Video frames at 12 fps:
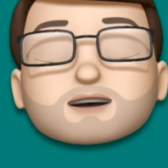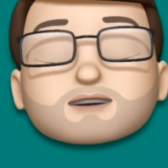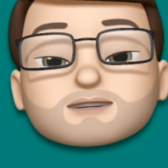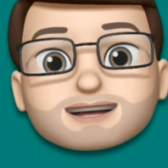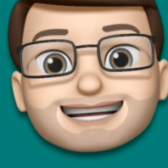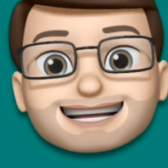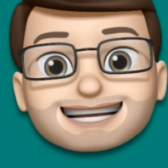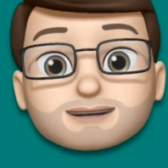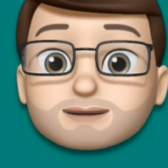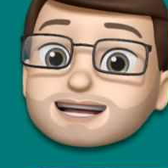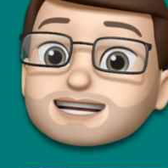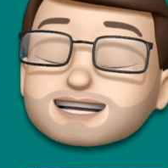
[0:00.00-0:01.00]
Finally,
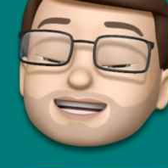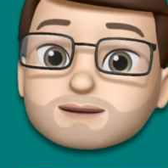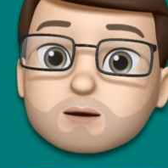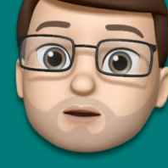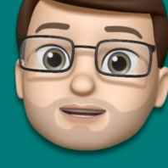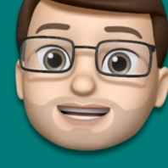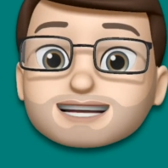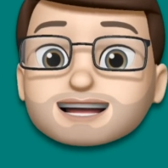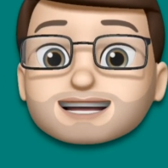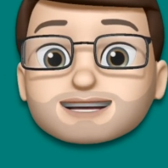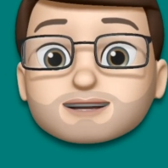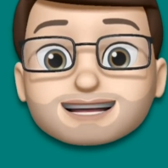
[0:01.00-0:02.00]
let's export this
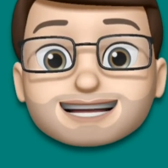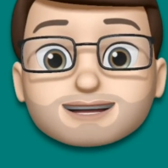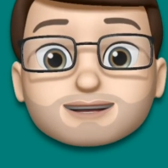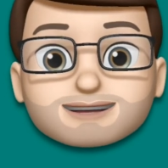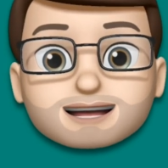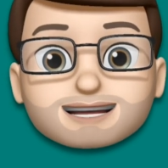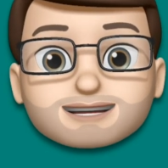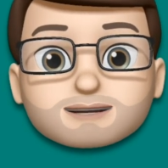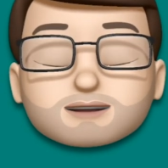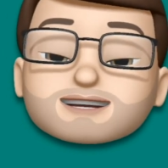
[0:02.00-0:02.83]
as a video file,